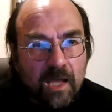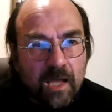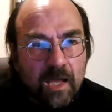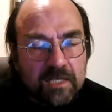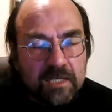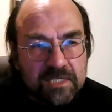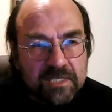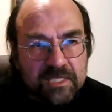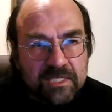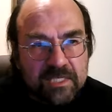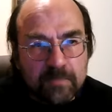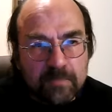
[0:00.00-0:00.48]

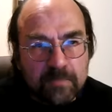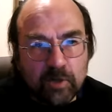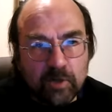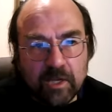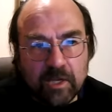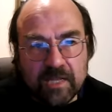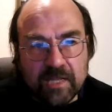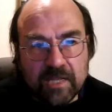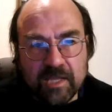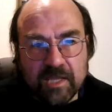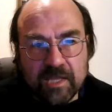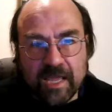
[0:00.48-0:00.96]

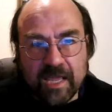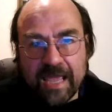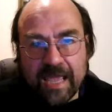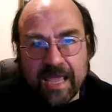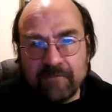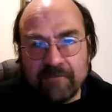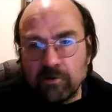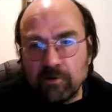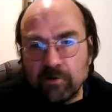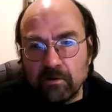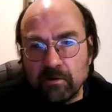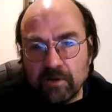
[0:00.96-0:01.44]
Similarly, the
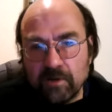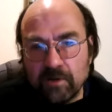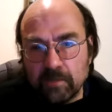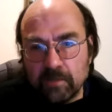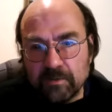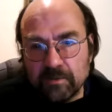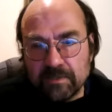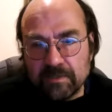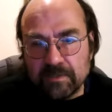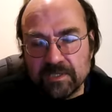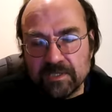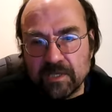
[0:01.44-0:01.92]
error
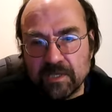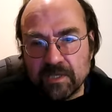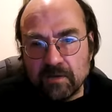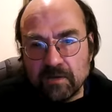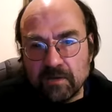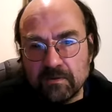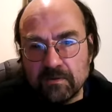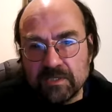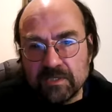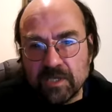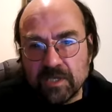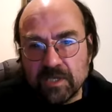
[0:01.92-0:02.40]
argument. So
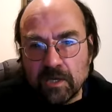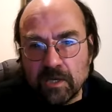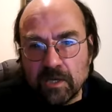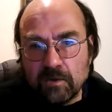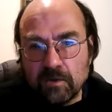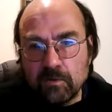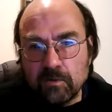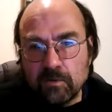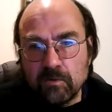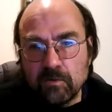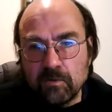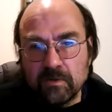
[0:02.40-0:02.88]

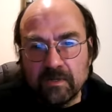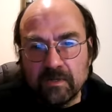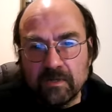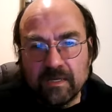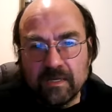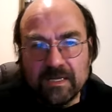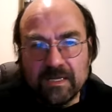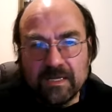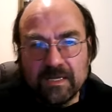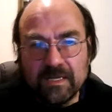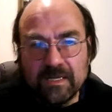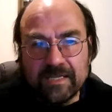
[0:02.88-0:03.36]
the
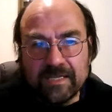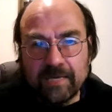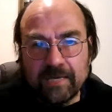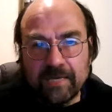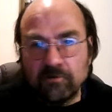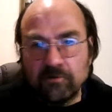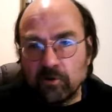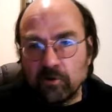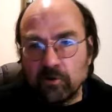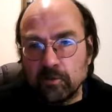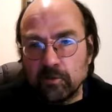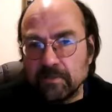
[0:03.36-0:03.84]
error
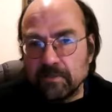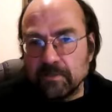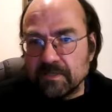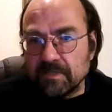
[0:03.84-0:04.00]
argument